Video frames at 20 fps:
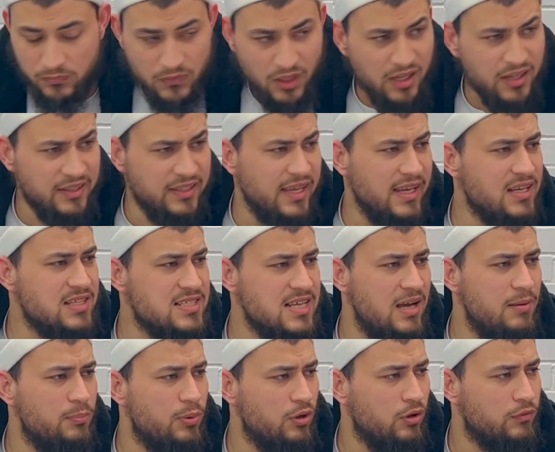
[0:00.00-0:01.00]
And the
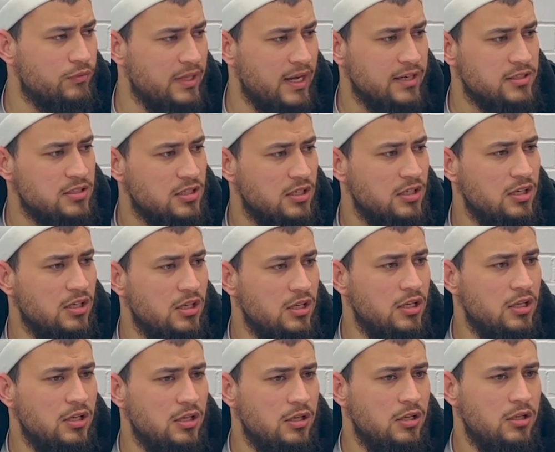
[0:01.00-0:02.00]
example of that,
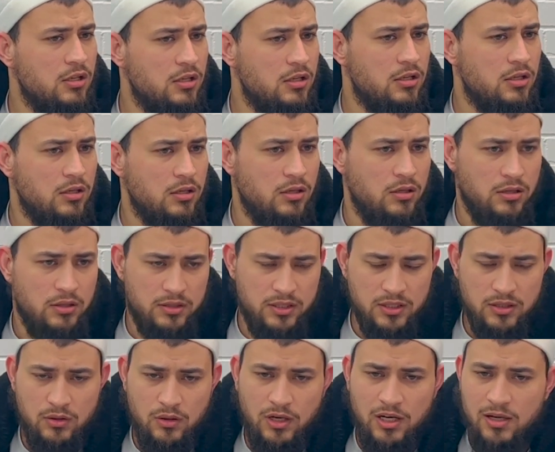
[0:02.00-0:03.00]

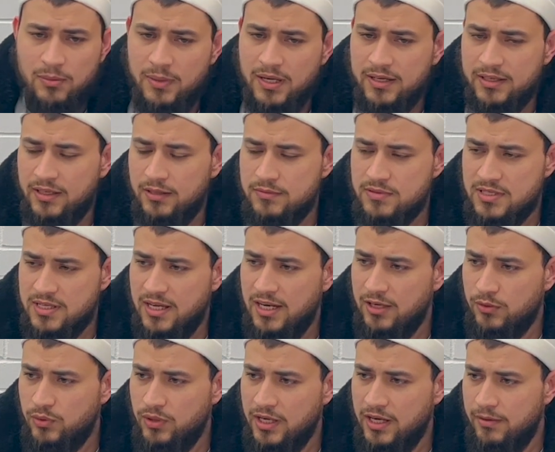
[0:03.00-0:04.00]
the ulama gives, yeah,
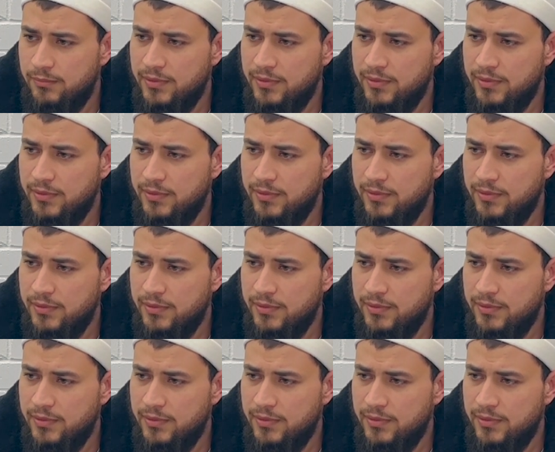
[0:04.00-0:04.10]
like we have